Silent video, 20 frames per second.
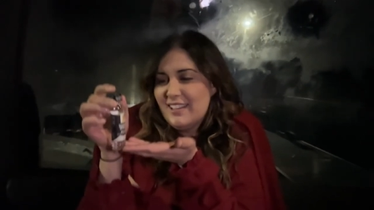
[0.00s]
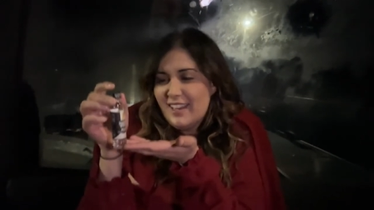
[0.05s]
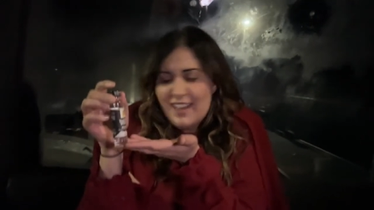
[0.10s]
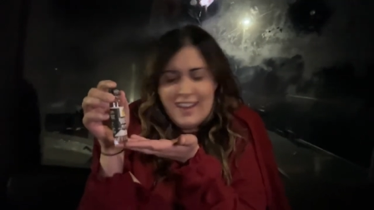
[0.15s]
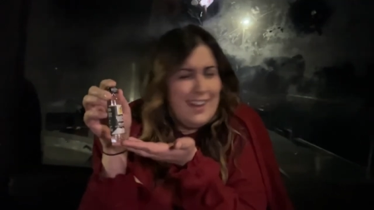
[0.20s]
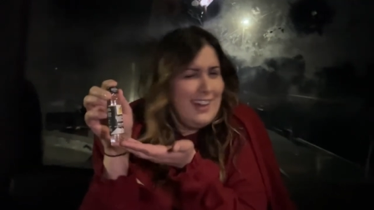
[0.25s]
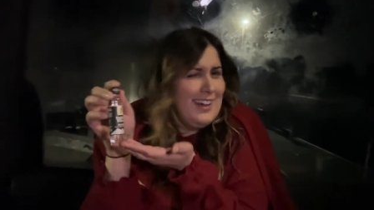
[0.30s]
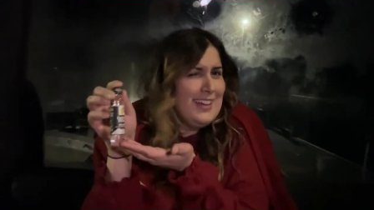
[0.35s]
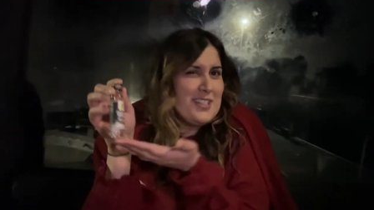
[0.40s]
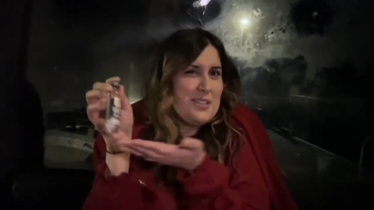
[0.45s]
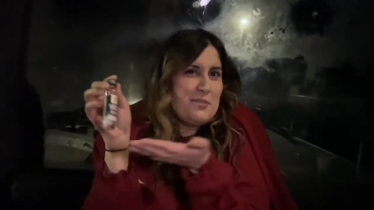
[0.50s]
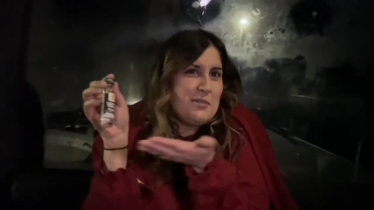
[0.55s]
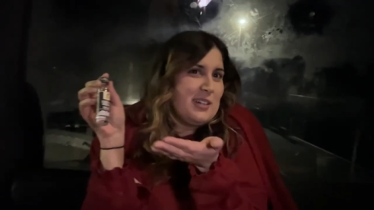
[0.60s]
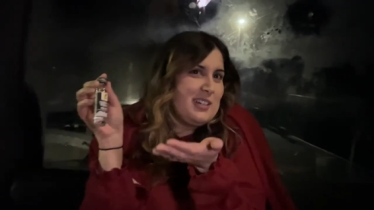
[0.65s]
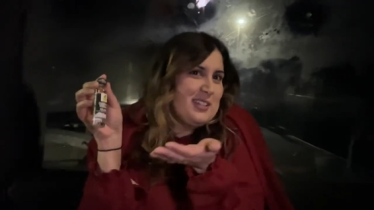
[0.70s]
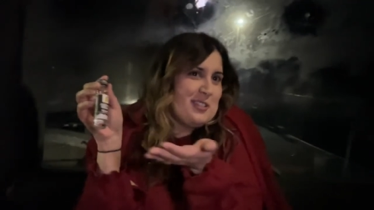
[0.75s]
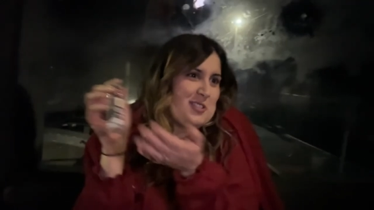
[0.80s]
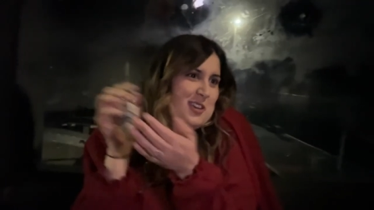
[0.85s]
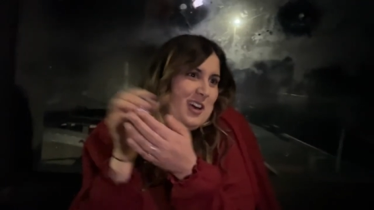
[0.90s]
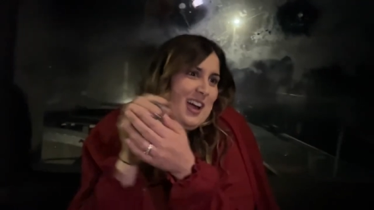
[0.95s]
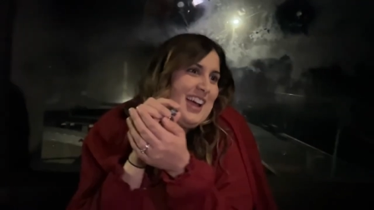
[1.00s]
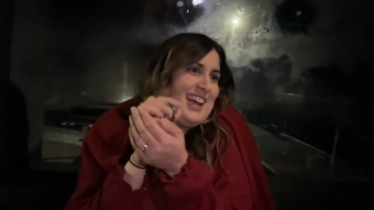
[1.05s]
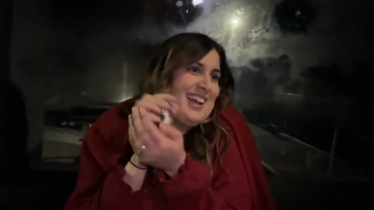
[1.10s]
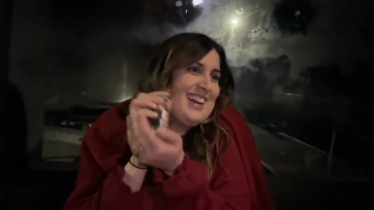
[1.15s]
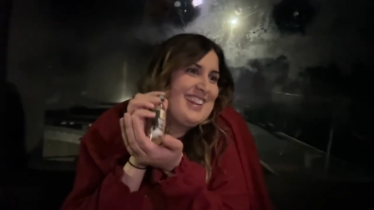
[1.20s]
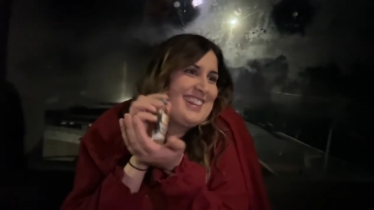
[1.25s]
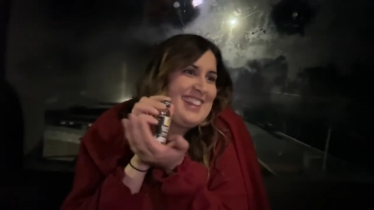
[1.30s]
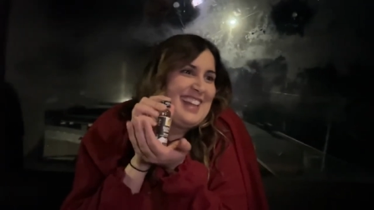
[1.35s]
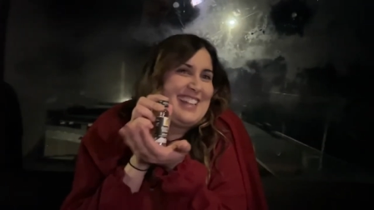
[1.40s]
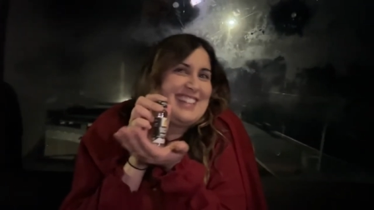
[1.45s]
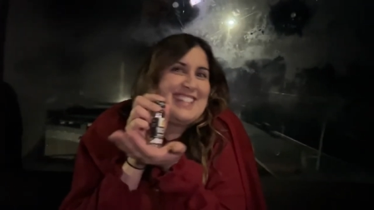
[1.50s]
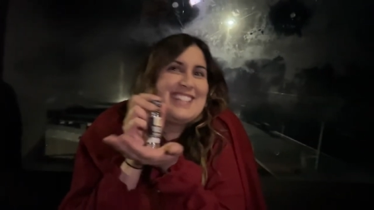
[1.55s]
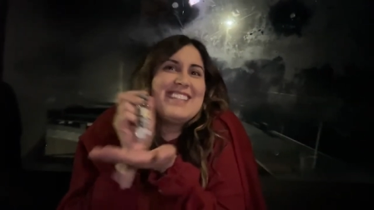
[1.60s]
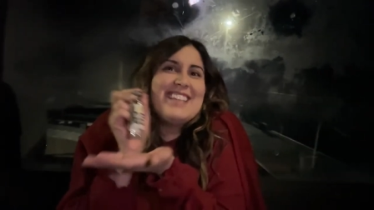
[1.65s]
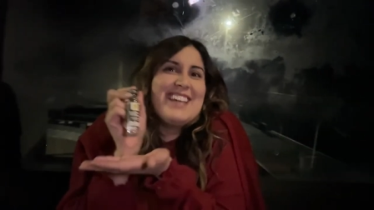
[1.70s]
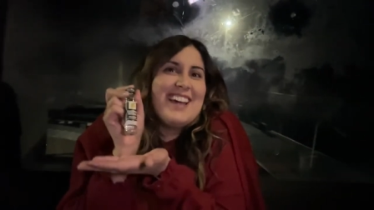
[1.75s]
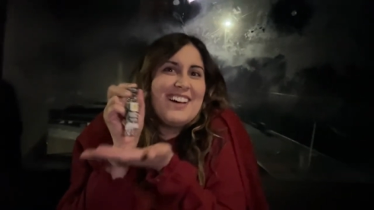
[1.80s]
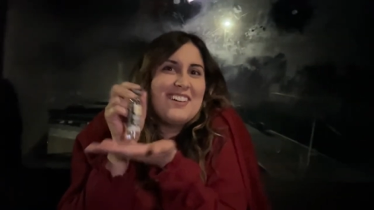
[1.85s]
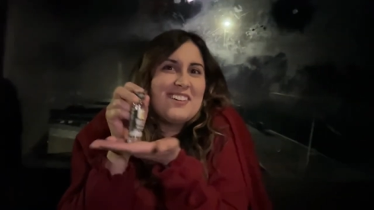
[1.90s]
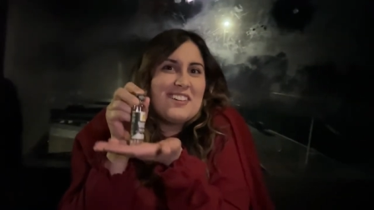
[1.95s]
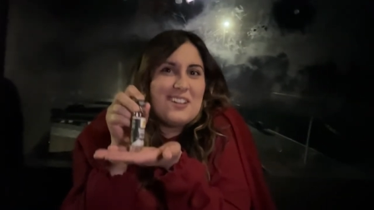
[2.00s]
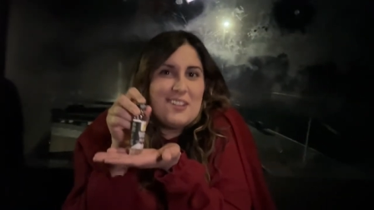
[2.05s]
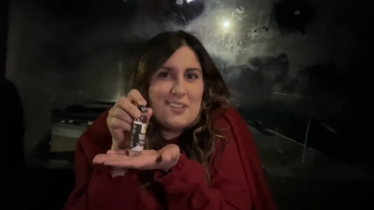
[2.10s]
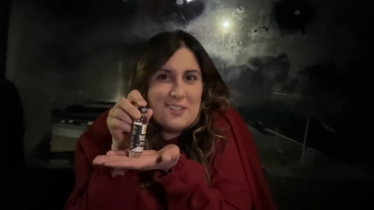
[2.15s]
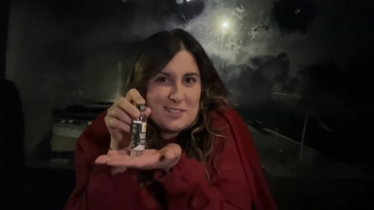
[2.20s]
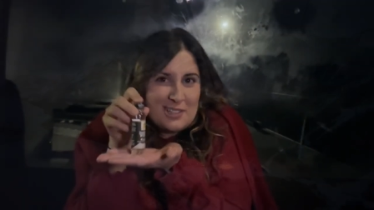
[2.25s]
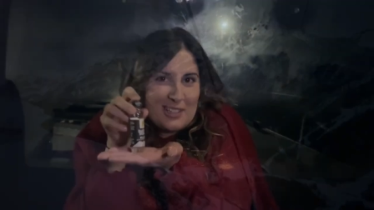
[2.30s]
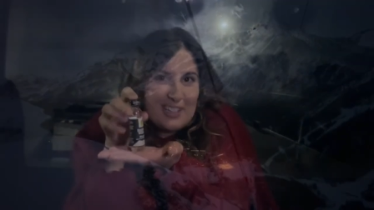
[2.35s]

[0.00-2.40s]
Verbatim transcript: Yeah, so we're gonna try it and see how it goes.